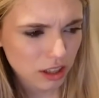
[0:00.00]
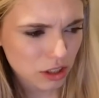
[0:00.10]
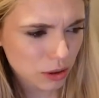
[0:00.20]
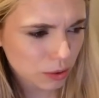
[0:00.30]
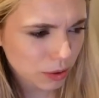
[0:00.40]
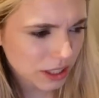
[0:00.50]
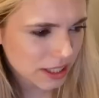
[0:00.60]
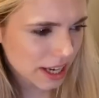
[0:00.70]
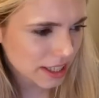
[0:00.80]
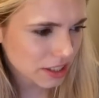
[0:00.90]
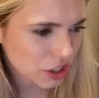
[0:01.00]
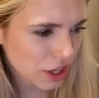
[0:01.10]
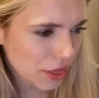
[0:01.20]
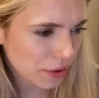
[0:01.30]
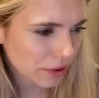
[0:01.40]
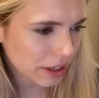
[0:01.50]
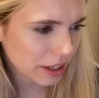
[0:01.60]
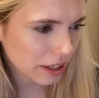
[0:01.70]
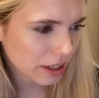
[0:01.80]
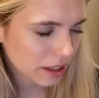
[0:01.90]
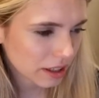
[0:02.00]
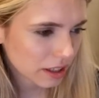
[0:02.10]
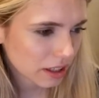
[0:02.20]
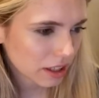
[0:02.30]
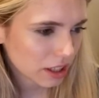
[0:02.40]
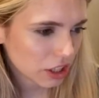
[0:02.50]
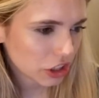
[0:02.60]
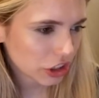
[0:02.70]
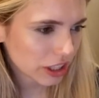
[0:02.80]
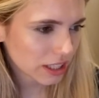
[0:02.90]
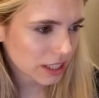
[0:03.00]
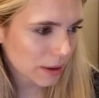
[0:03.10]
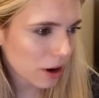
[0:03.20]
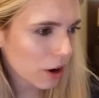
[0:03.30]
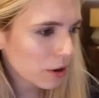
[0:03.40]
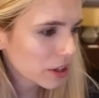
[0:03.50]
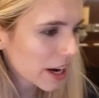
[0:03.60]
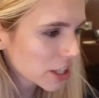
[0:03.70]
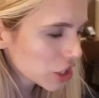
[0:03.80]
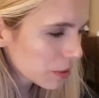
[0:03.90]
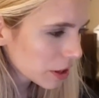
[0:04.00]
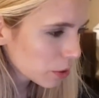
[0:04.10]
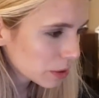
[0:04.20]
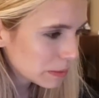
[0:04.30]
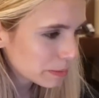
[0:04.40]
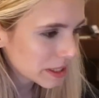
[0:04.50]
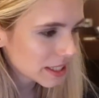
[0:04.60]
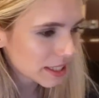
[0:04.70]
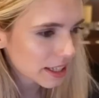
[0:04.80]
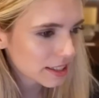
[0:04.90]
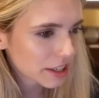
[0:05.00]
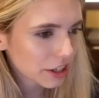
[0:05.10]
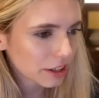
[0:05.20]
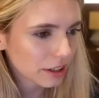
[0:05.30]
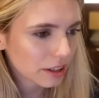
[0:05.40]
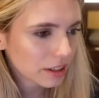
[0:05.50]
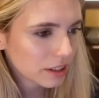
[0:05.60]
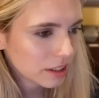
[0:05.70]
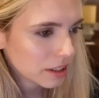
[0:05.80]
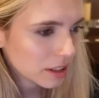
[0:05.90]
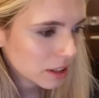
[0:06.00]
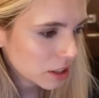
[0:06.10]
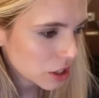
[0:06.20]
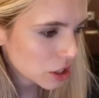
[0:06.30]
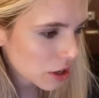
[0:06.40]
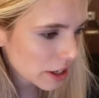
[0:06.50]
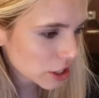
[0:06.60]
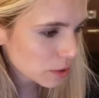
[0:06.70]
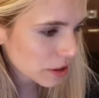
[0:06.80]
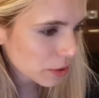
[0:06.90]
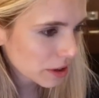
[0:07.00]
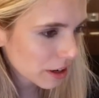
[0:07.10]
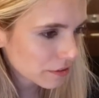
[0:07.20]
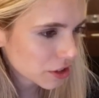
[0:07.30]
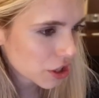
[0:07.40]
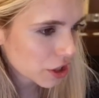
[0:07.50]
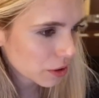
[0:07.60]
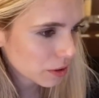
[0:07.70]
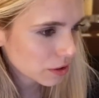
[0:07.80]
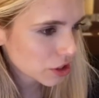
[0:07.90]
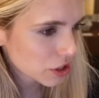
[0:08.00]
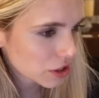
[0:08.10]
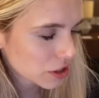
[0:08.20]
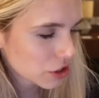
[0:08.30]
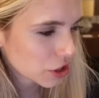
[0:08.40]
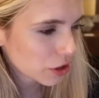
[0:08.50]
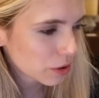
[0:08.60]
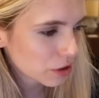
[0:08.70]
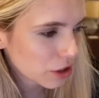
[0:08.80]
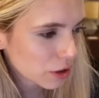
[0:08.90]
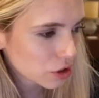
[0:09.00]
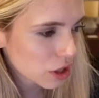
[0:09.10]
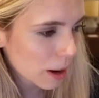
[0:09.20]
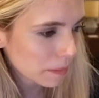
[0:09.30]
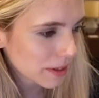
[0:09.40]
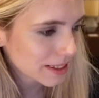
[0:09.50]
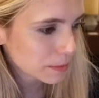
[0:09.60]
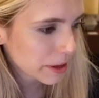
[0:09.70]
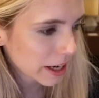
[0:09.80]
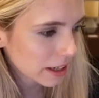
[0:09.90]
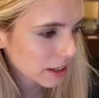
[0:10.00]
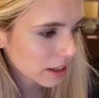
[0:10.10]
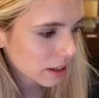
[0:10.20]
So queen takes g3. She did some, oh yeah, she went queen b6 here. So I just went queen f2 just to, you know, stop this pin.